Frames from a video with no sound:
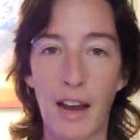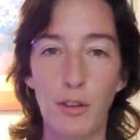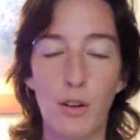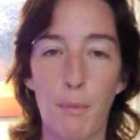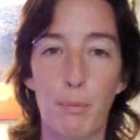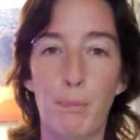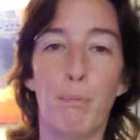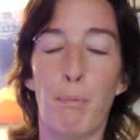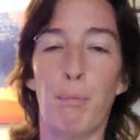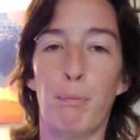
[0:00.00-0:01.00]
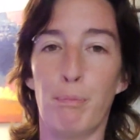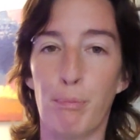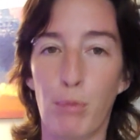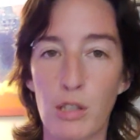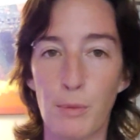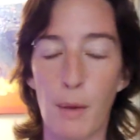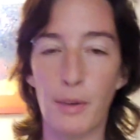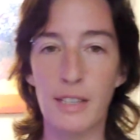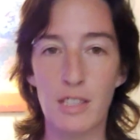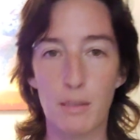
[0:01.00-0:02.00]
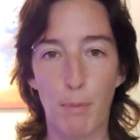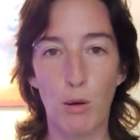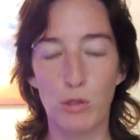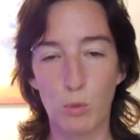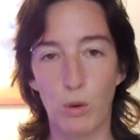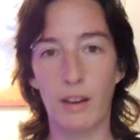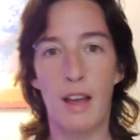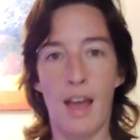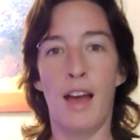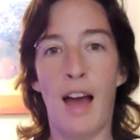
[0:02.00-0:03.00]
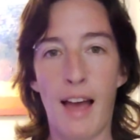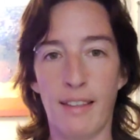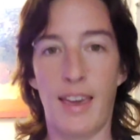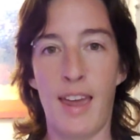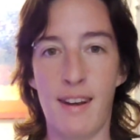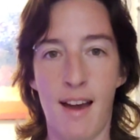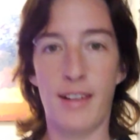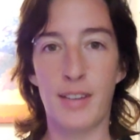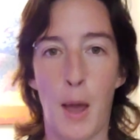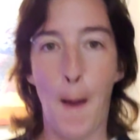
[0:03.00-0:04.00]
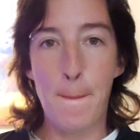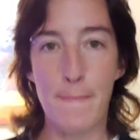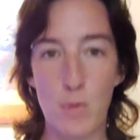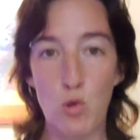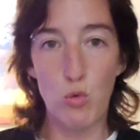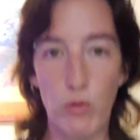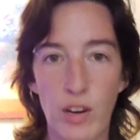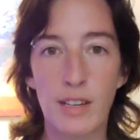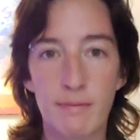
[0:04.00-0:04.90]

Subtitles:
How are you going to push me up against this post where I cannot move?